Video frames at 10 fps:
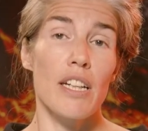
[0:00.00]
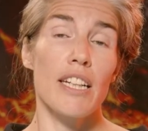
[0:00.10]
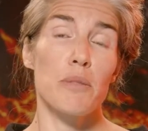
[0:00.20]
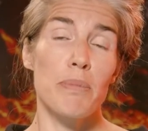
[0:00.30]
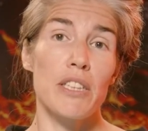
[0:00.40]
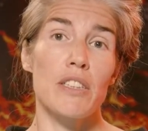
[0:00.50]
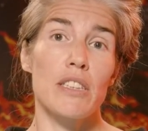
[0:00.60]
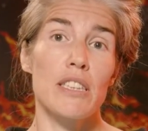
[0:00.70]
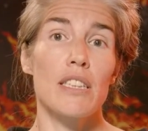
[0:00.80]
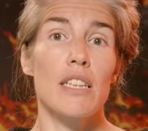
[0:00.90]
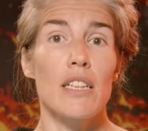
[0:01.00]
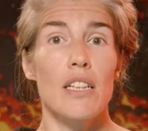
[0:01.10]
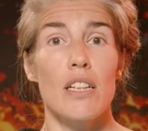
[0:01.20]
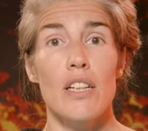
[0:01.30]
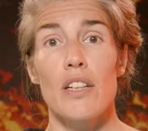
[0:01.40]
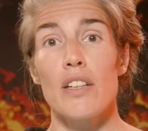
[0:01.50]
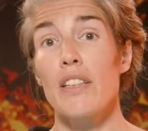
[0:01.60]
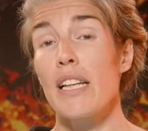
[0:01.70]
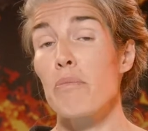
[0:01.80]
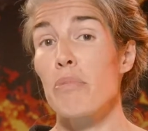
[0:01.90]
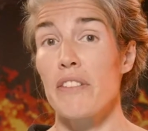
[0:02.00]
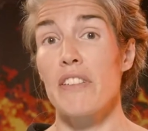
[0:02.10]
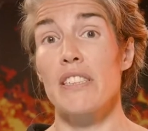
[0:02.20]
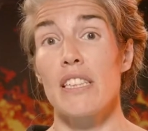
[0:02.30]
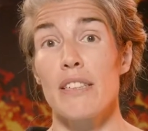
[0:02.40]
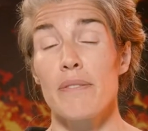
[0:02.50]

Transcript: experienced than previously.